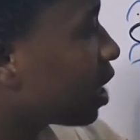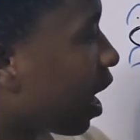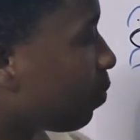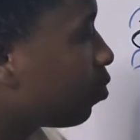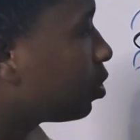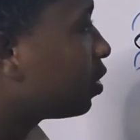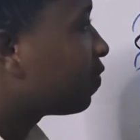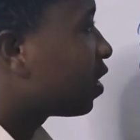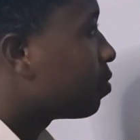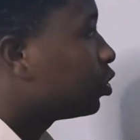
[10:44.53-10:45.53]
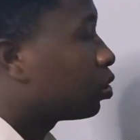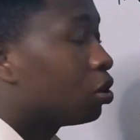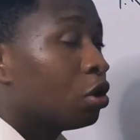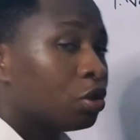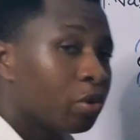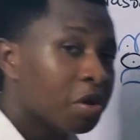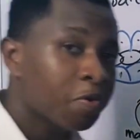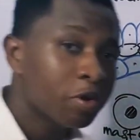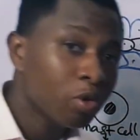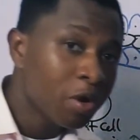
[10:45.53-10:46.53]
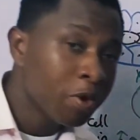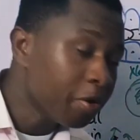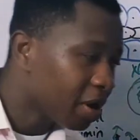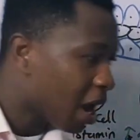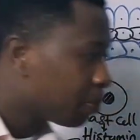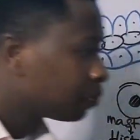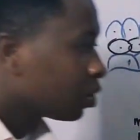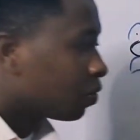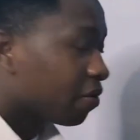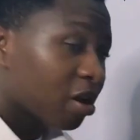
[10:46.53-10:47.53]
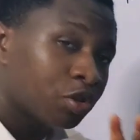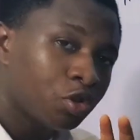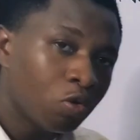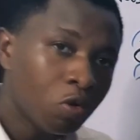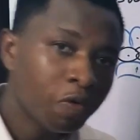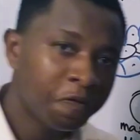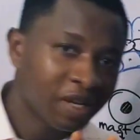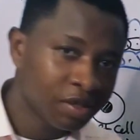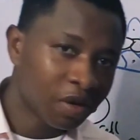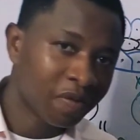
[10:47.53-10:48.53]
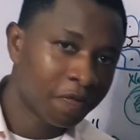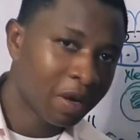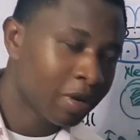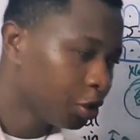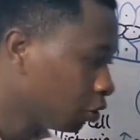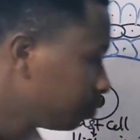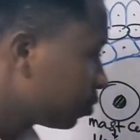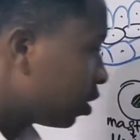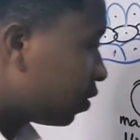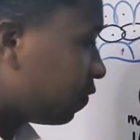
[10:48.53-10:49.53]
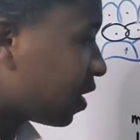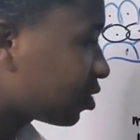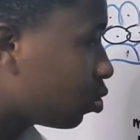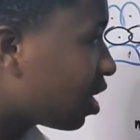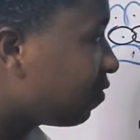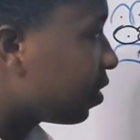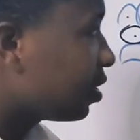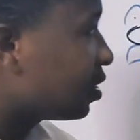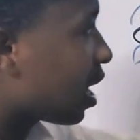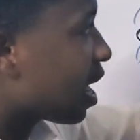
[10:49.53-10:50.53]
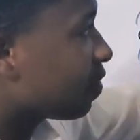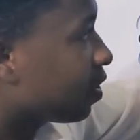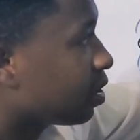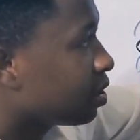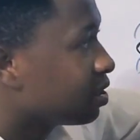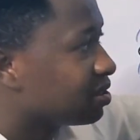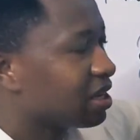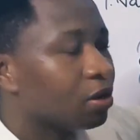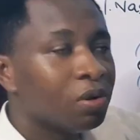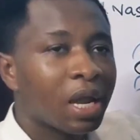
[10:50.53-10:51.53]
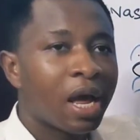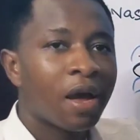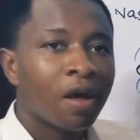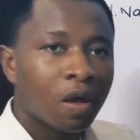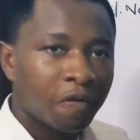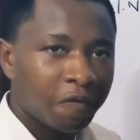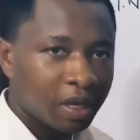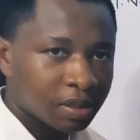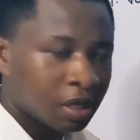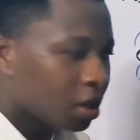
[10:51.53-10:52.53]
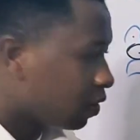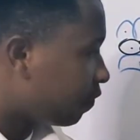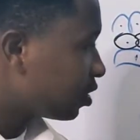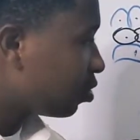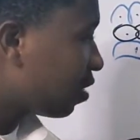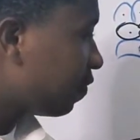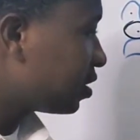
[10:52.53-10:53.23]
that happen in inflammation. So a quick recap: there are two phases of inflammation: the vascular phase and the cellular phase. The vascular